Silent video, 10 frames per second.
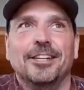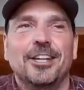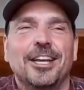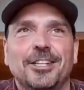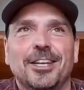
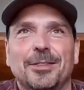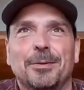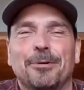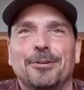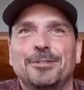and
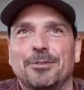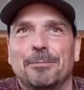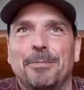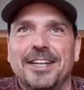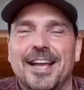the person with
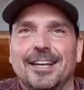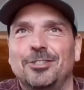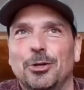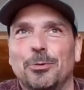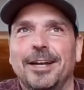the bed next
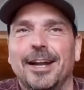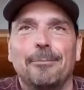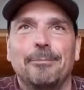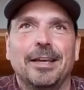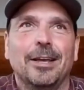to you might
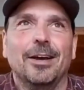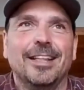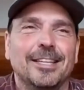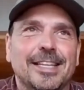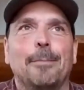not be as